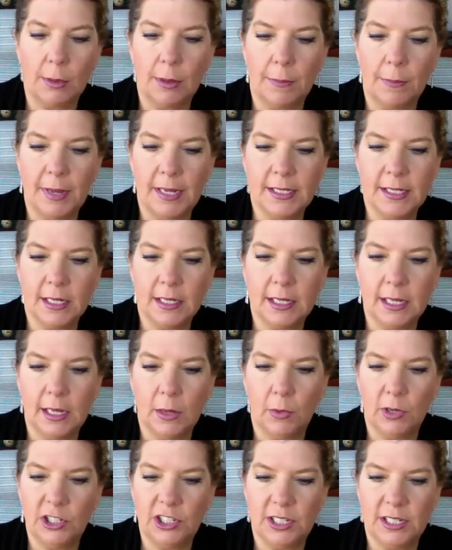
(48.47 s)
but basically
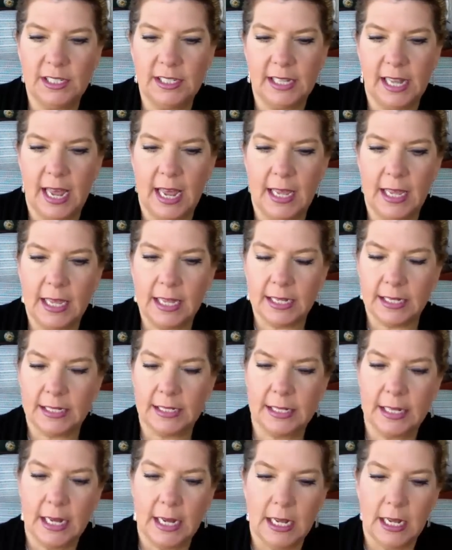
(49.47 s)
what she's saying
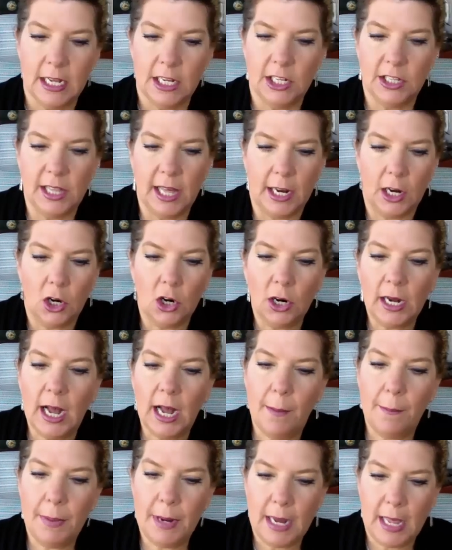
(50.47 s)
is that her
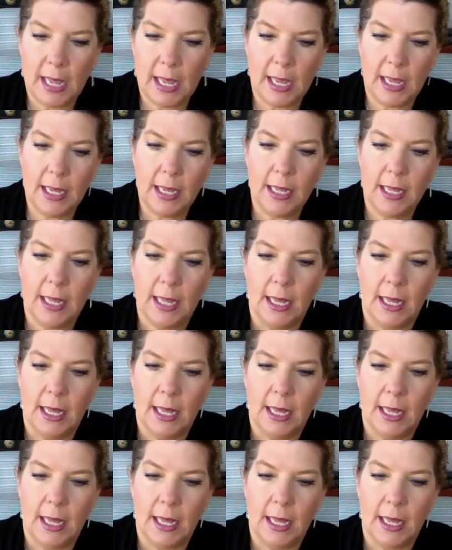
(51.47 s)
company